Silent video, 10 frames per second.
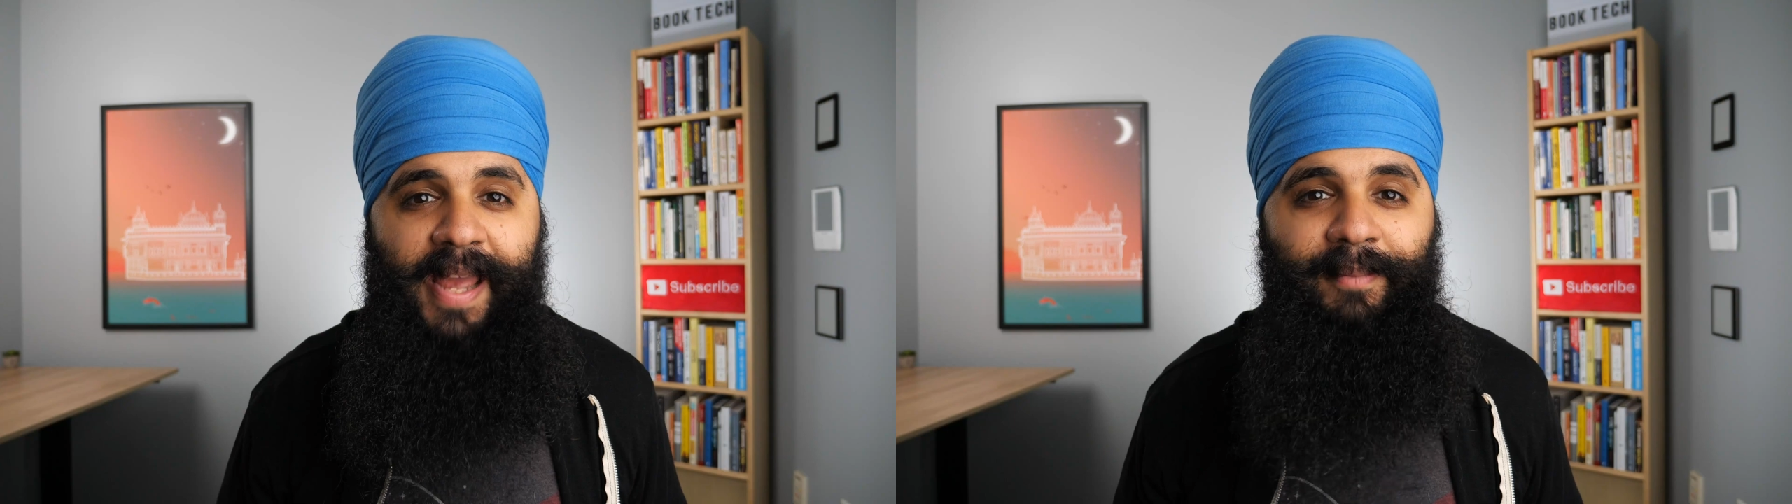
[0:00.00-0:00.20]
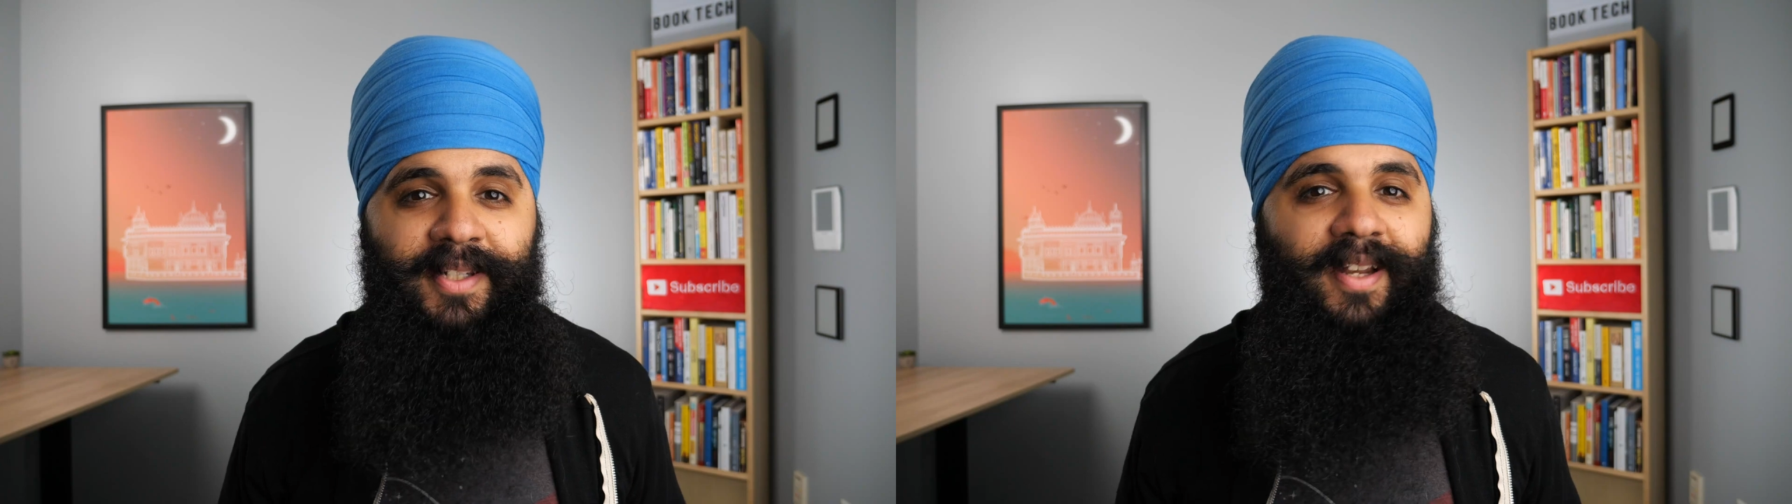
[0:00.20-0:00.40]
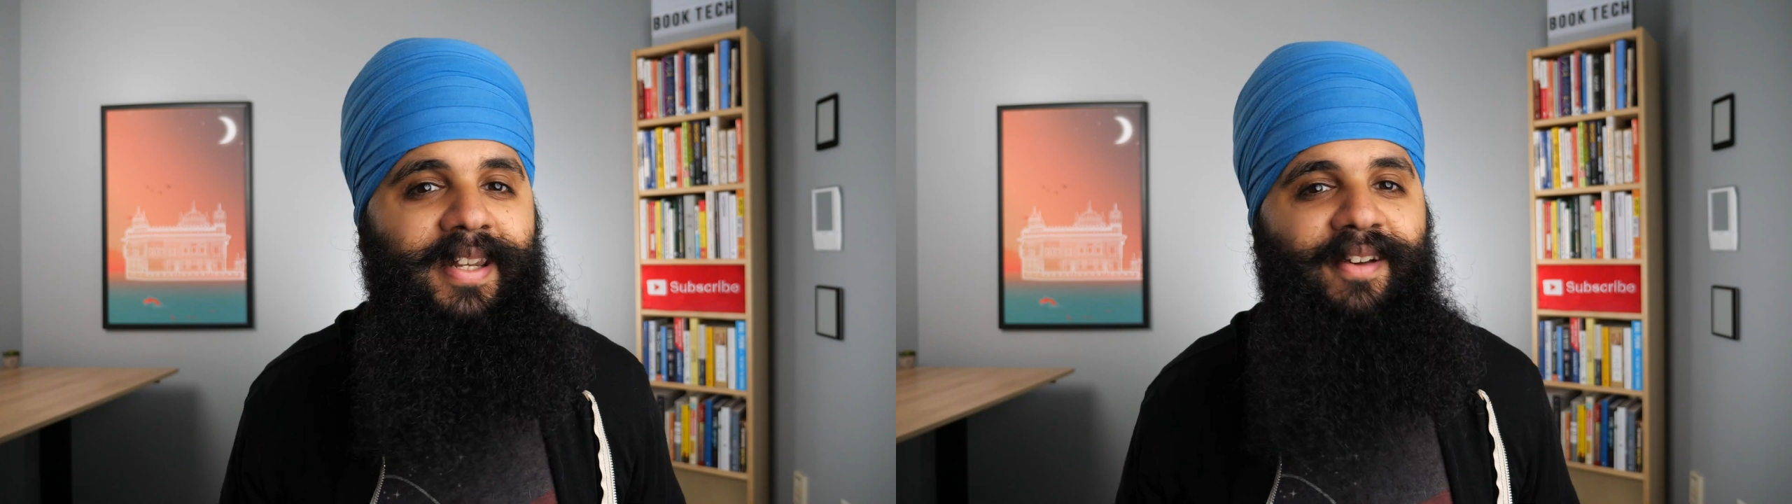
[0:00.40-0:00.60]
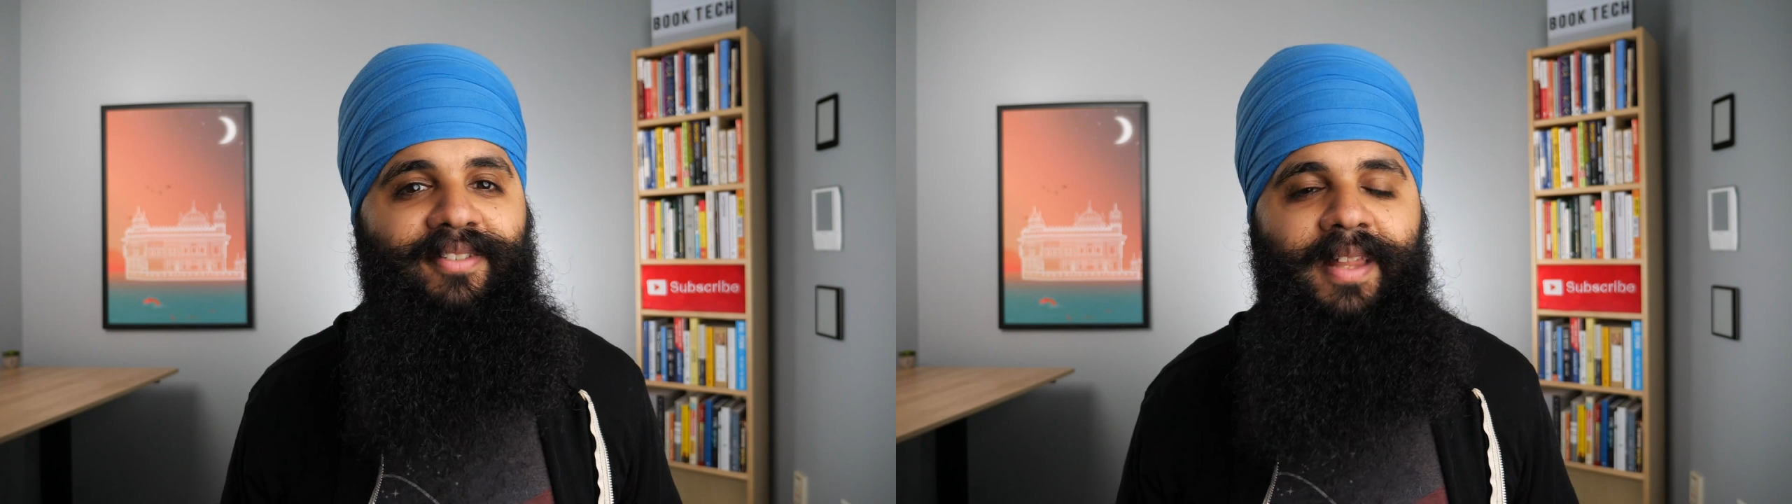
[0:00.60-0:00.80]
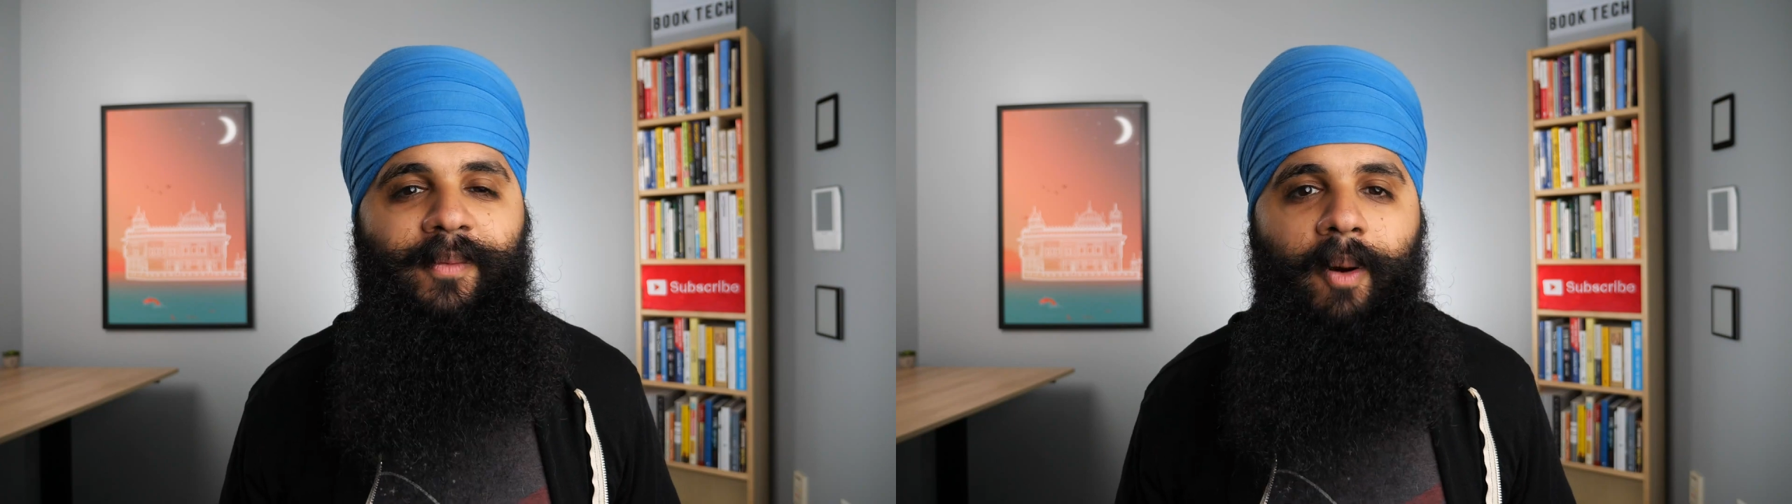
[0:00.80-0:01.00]
Amazon
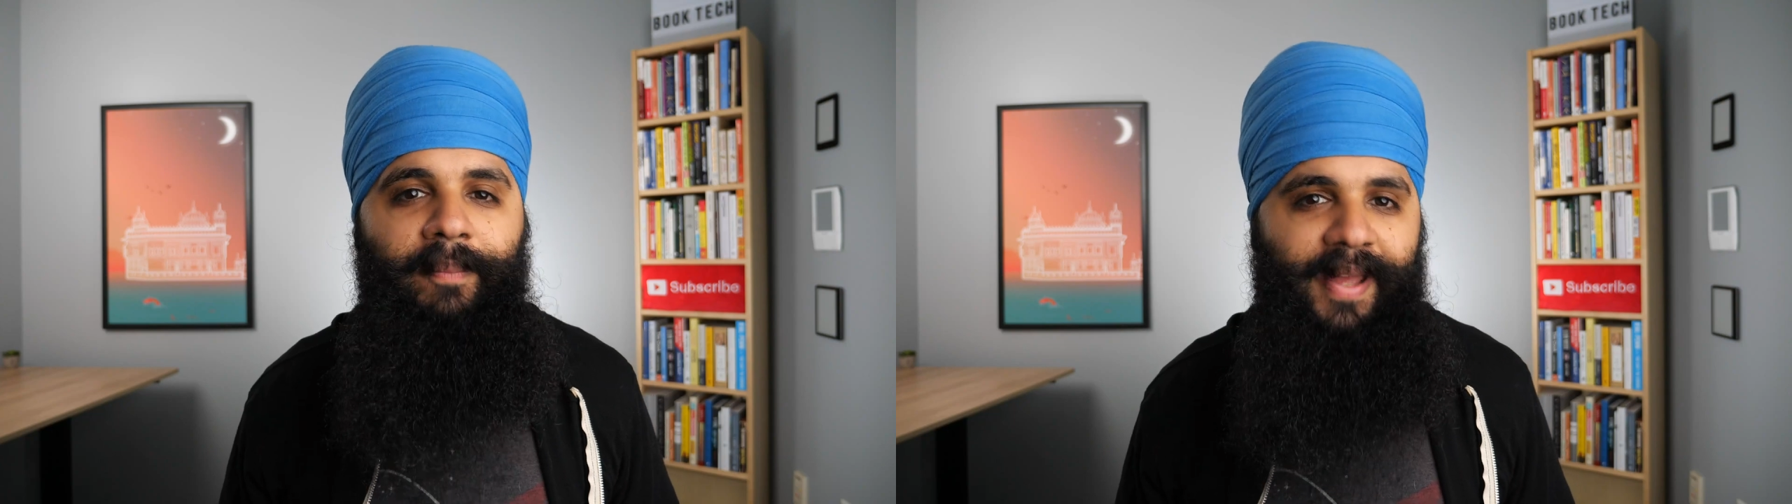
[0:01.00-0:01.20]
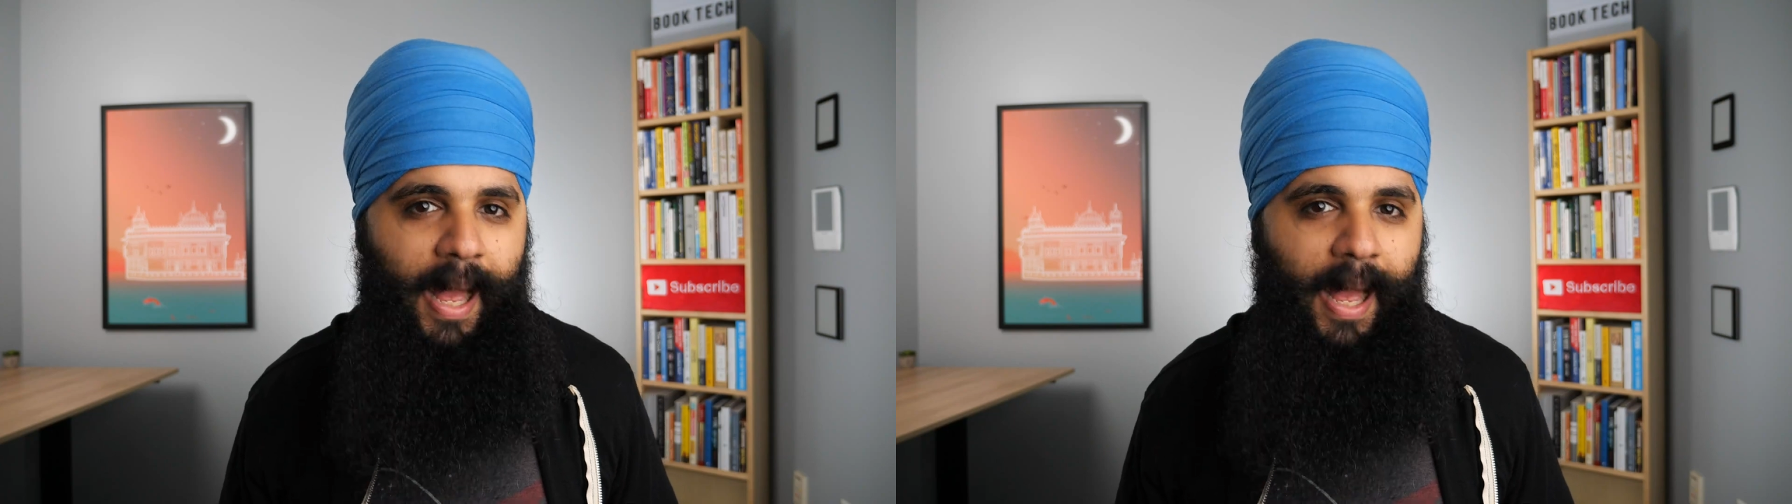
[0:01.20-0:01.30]
definitely won't be